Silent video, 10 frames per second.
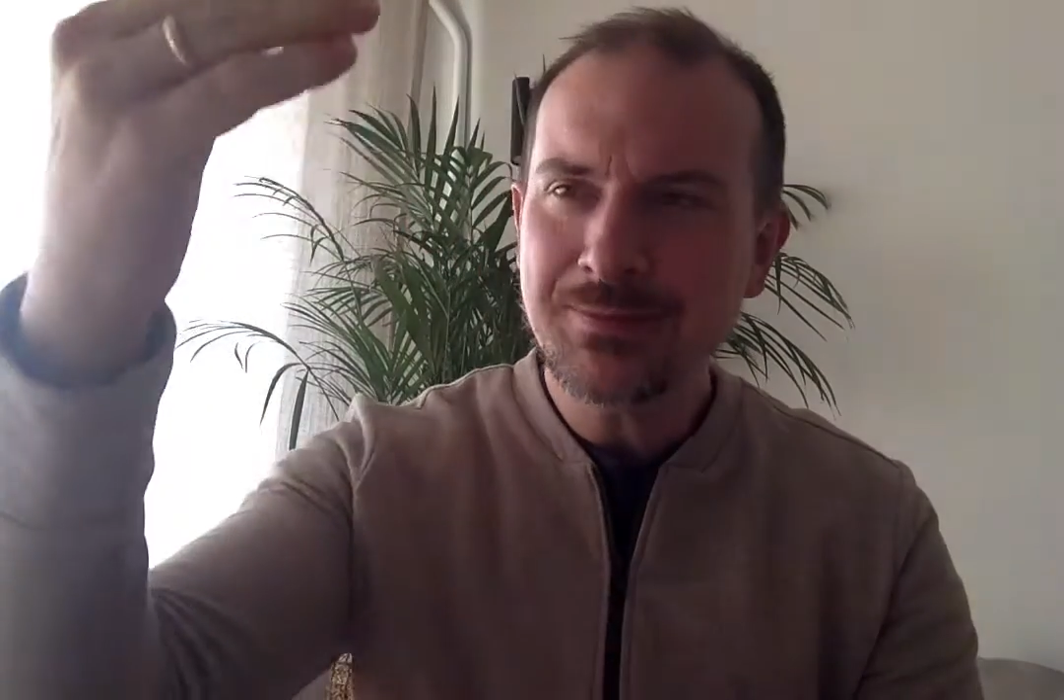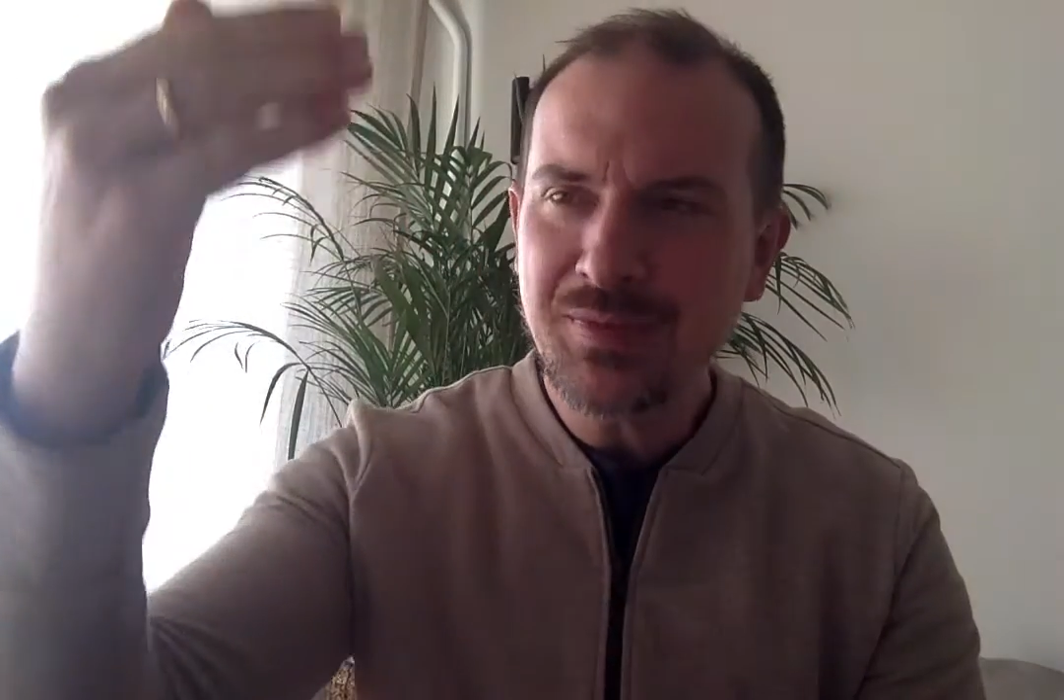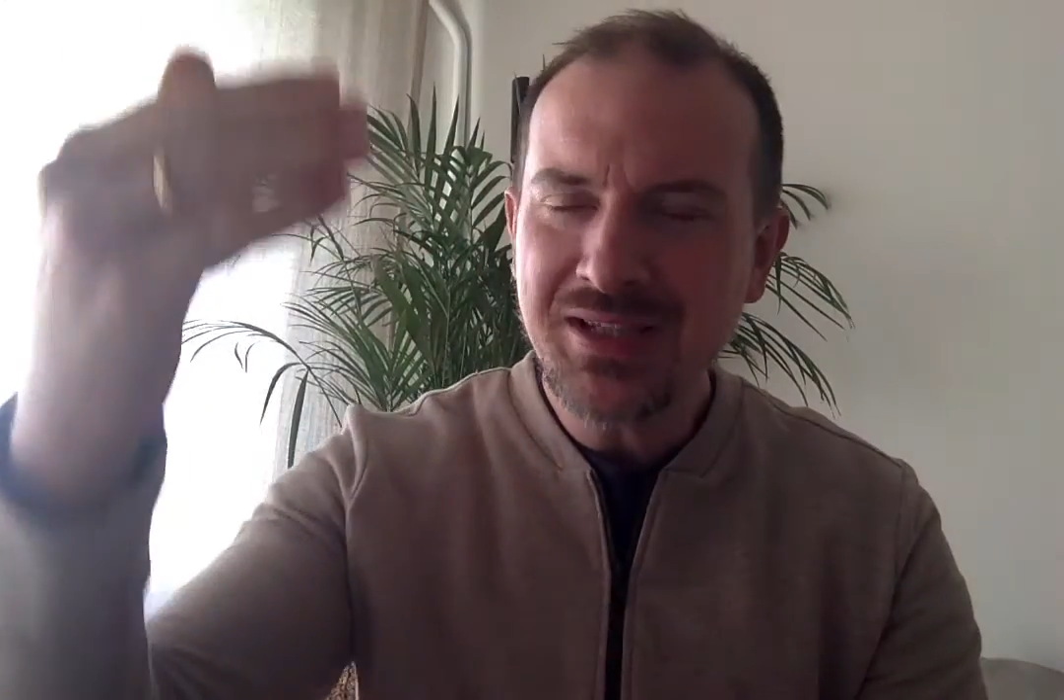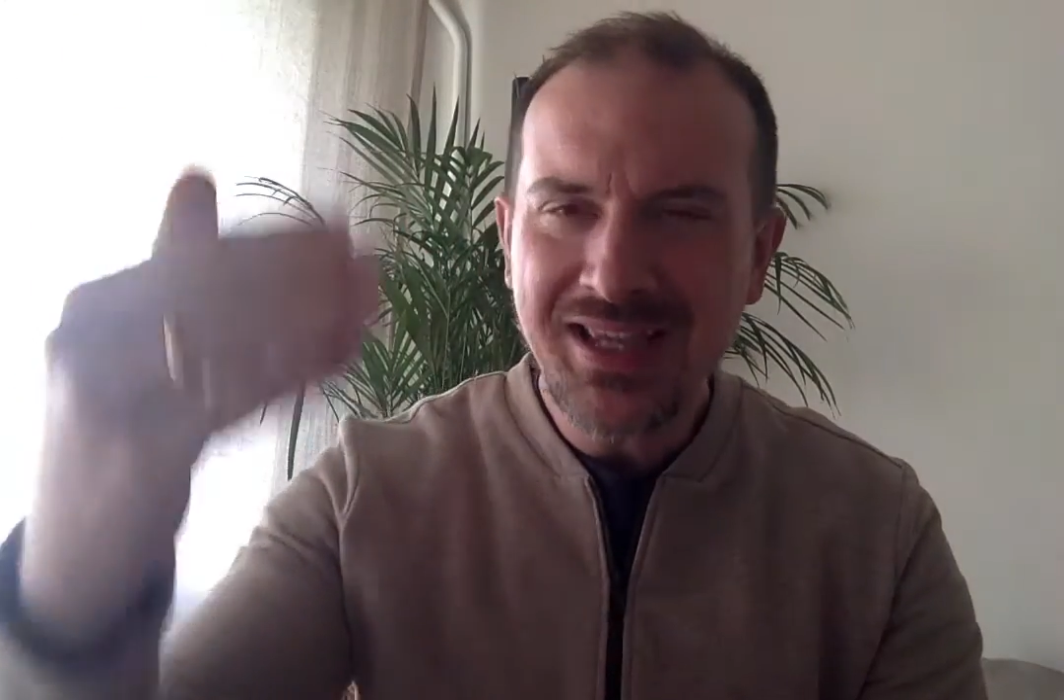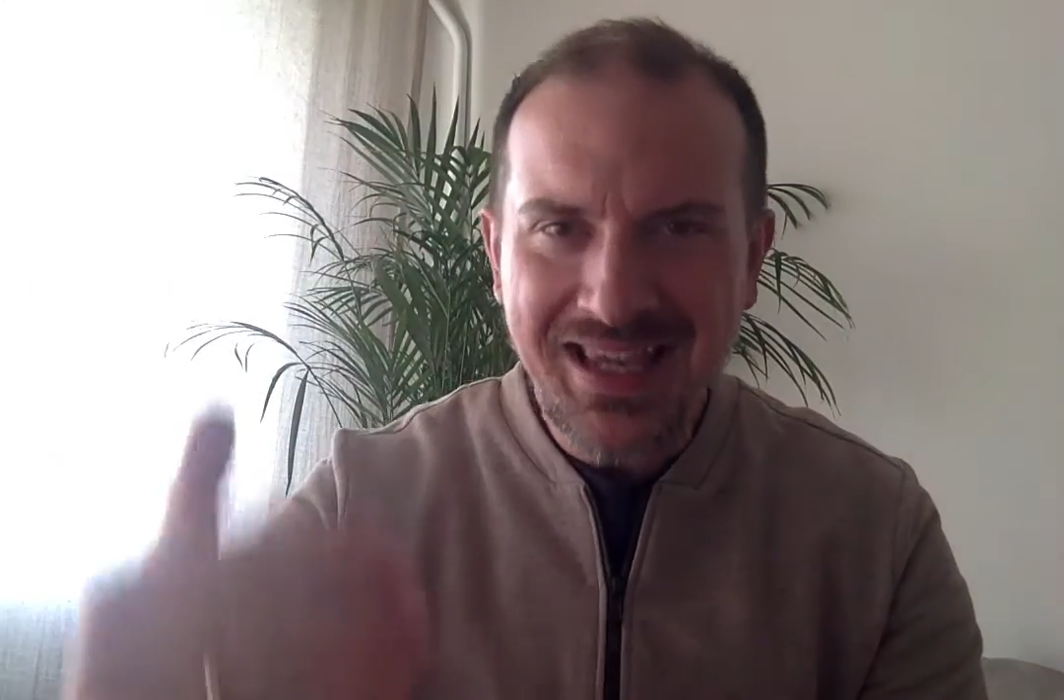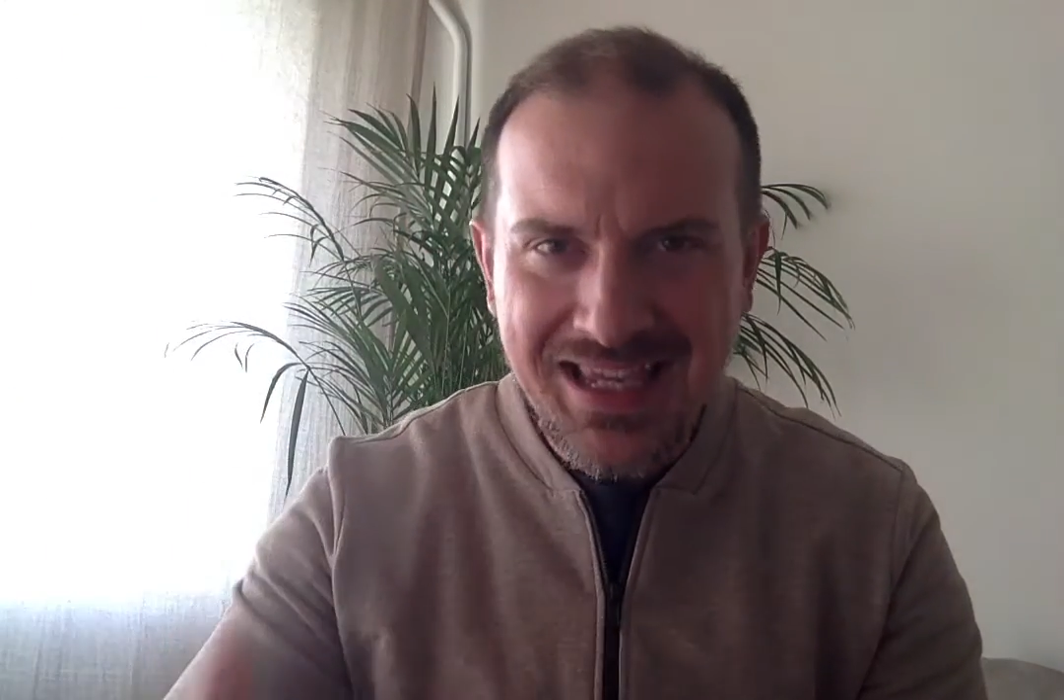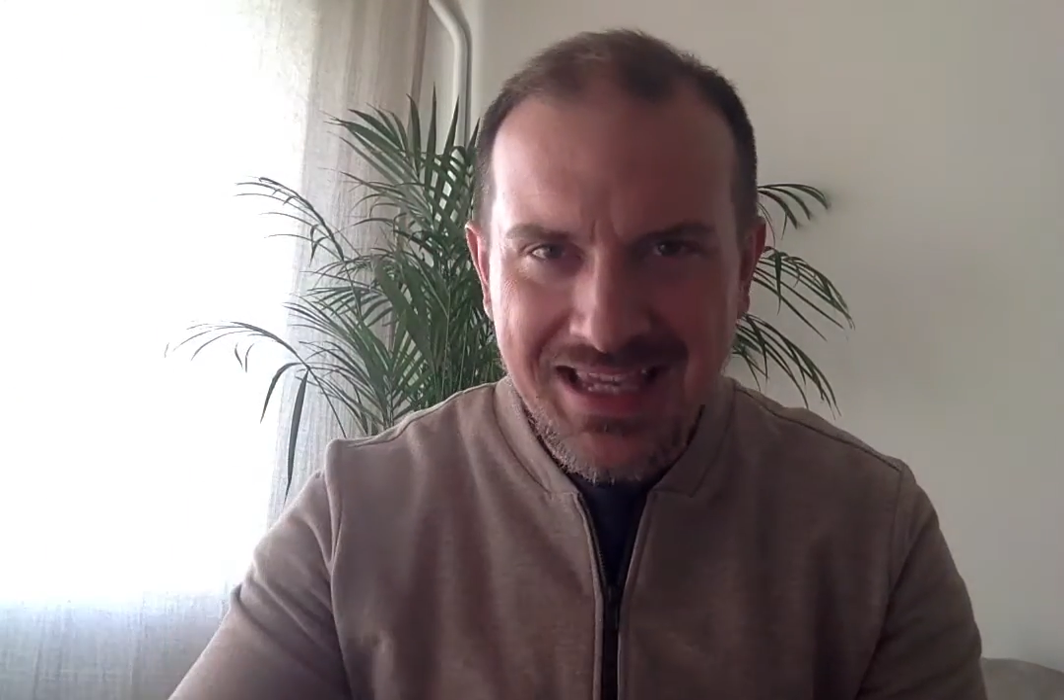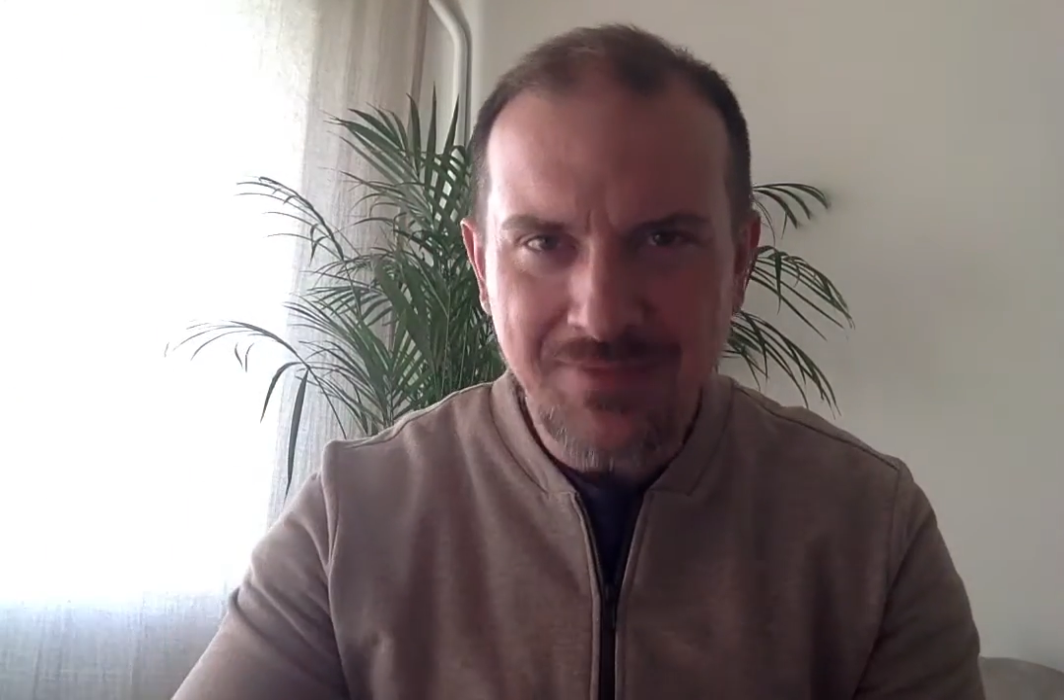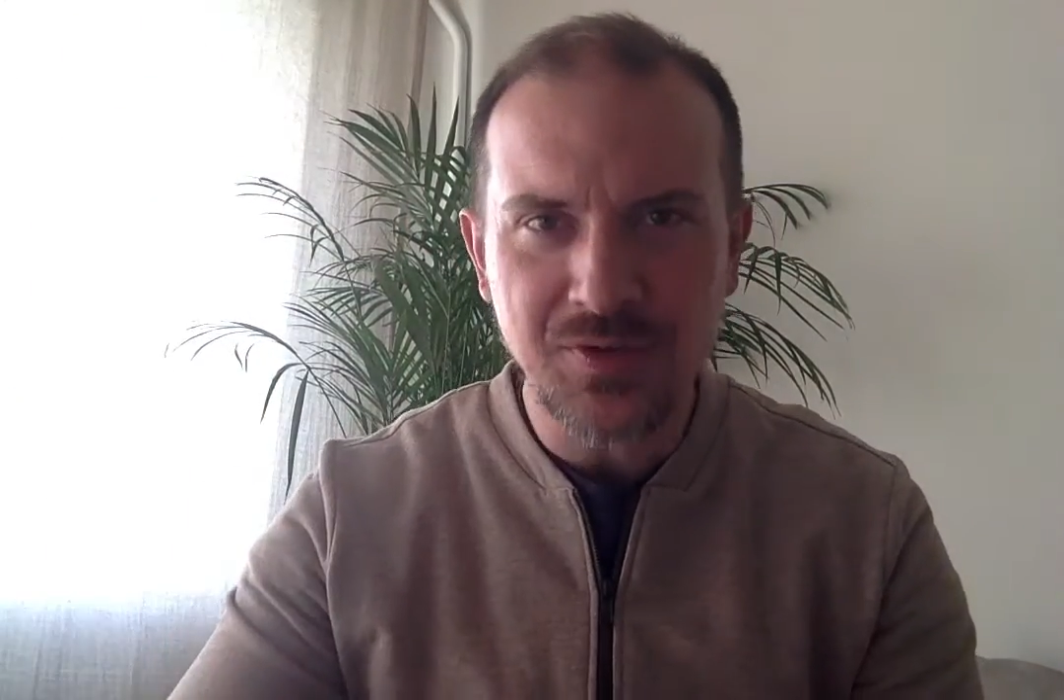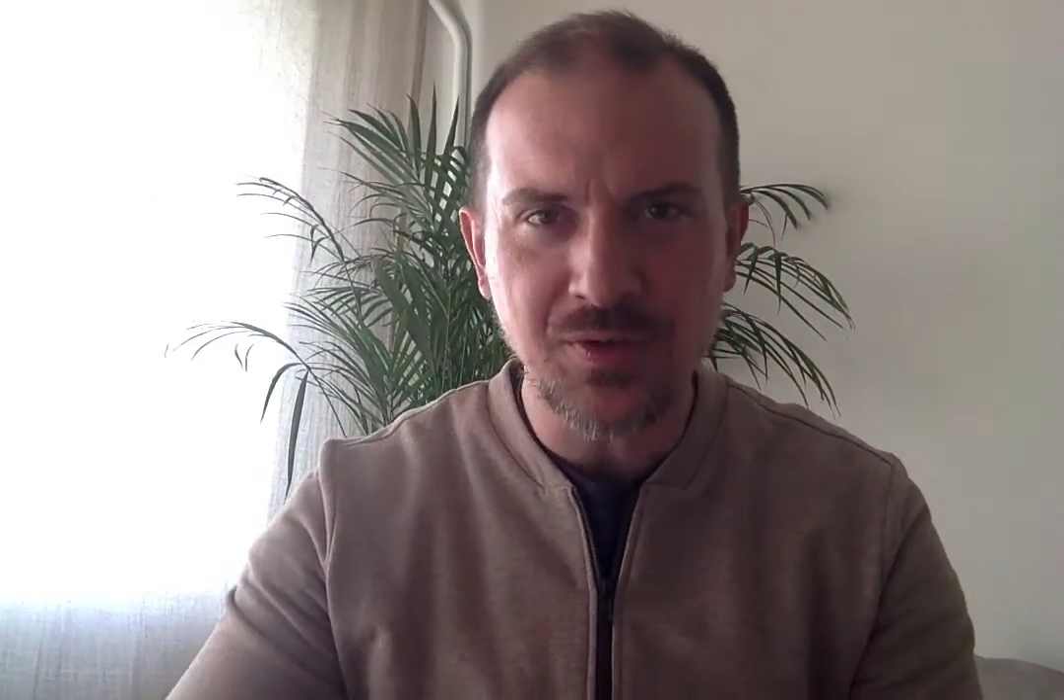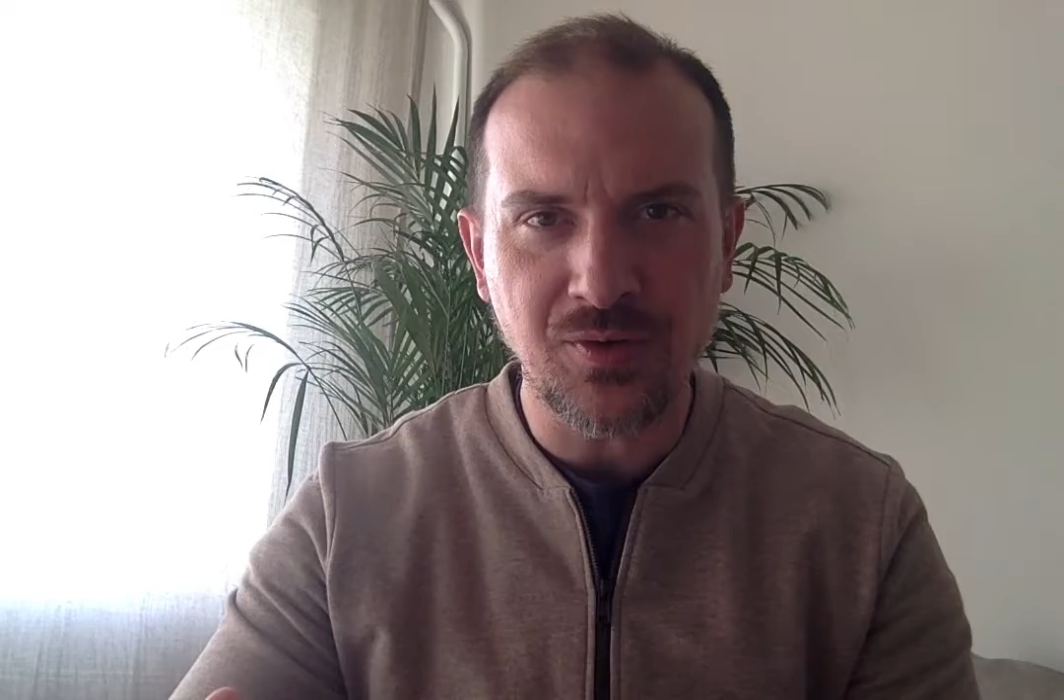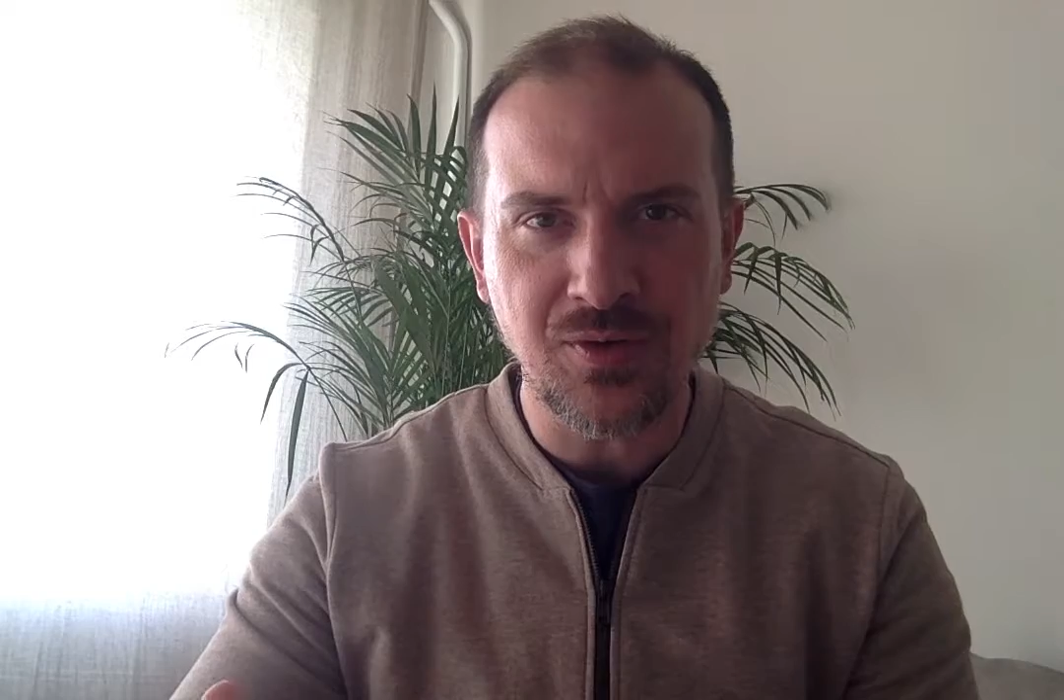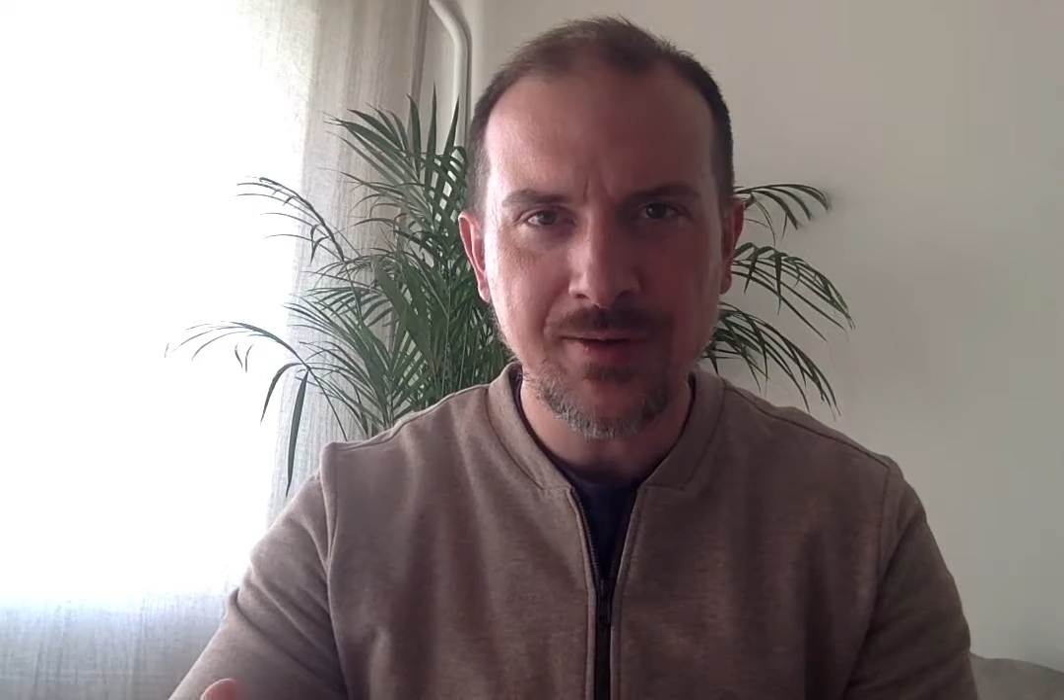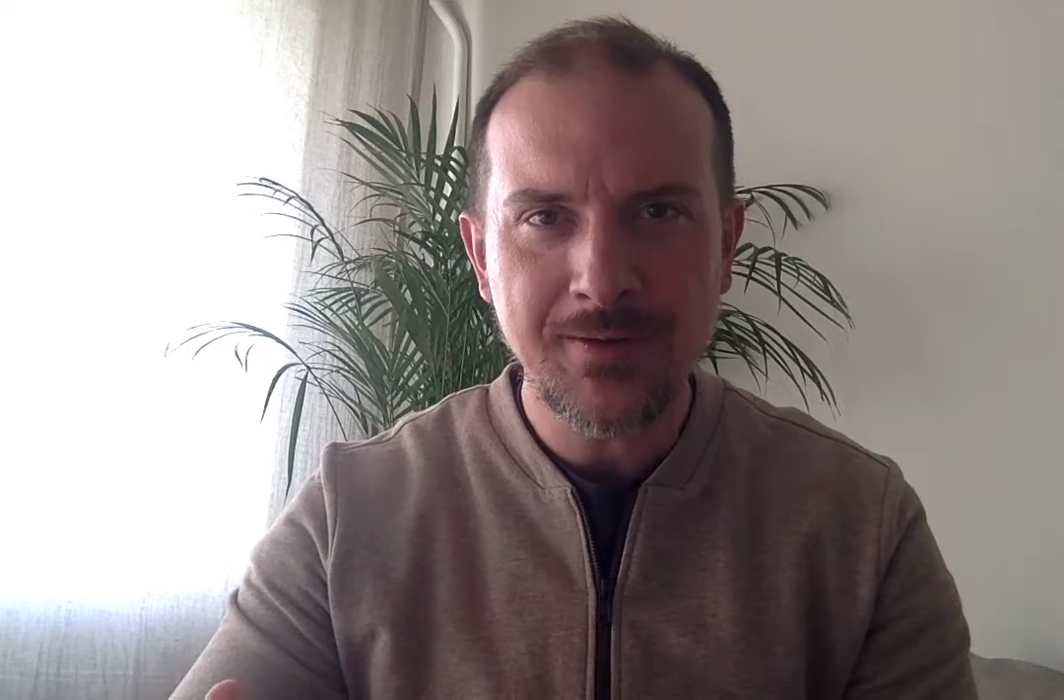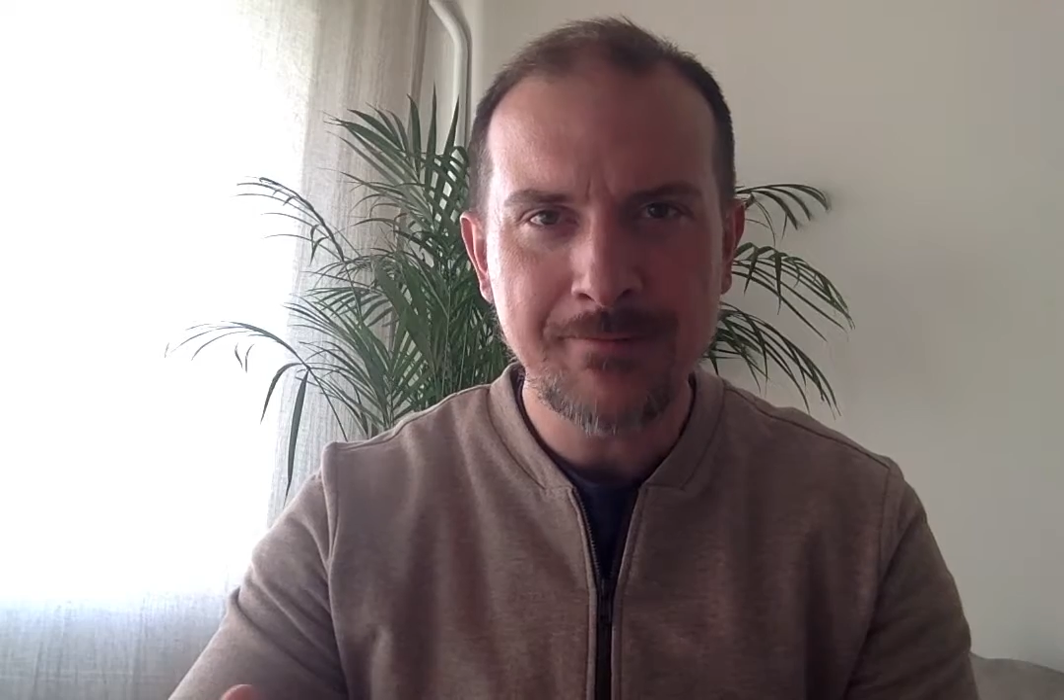behavior